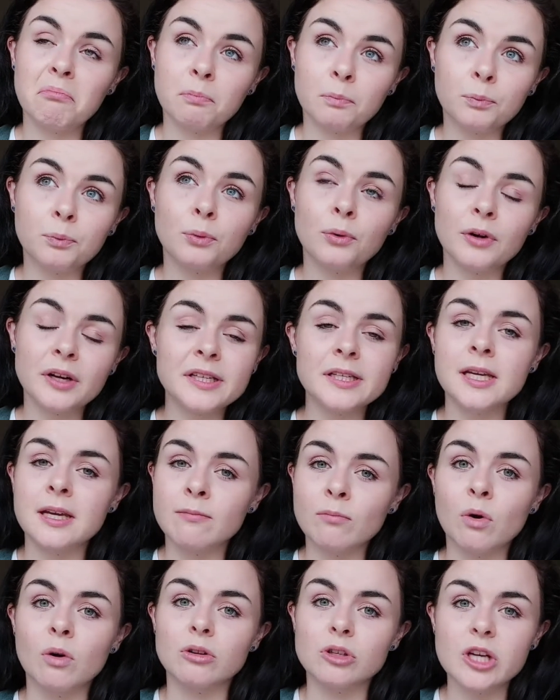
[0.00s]
pretty
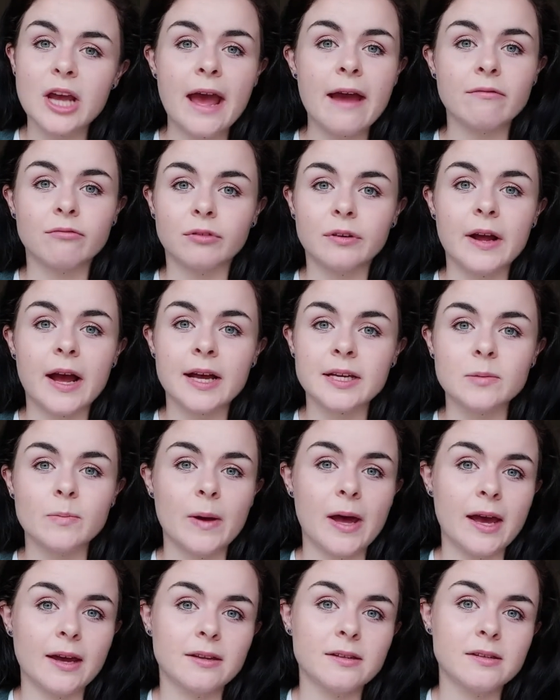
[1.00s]
much every
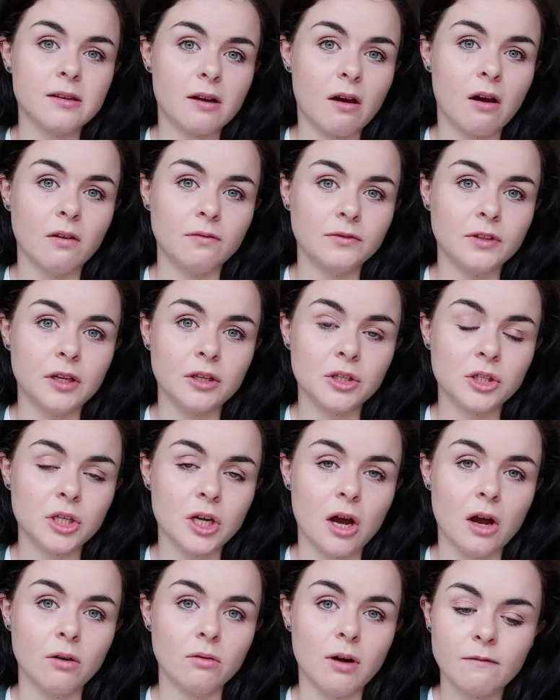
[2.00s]
aspect of this
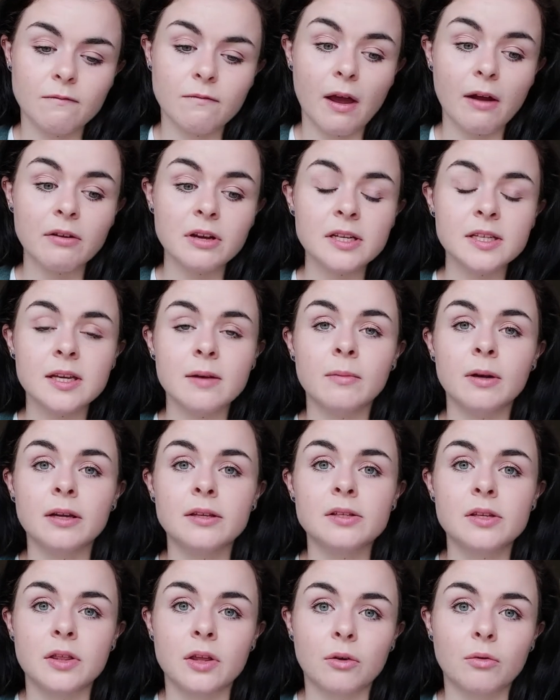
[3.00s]
show. Very similar
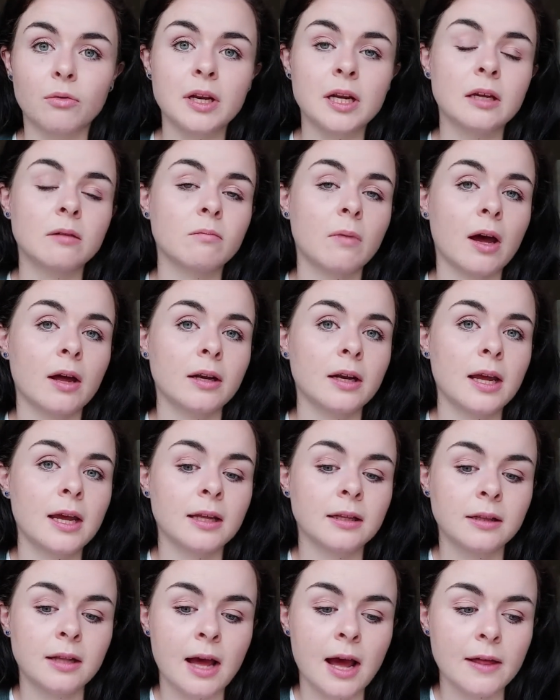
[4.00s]
to The Grinning Man
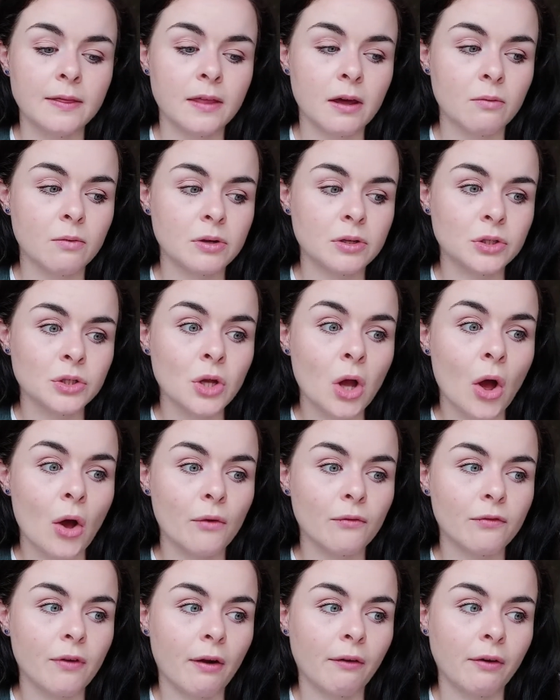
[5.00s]
in that there was not
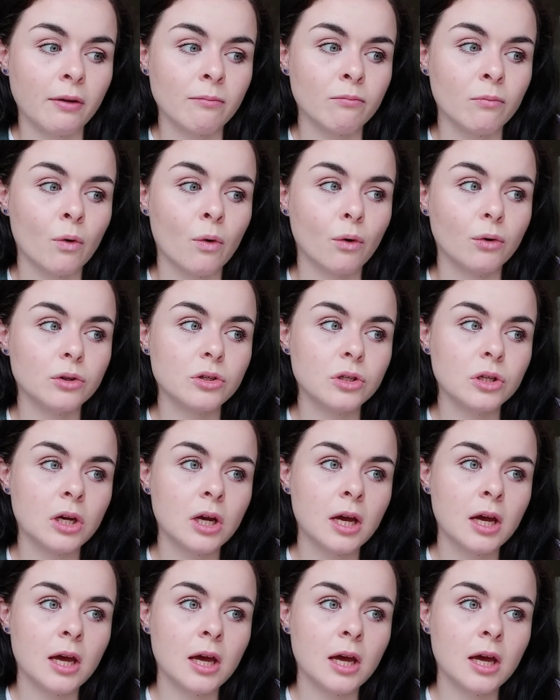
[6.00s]
very much.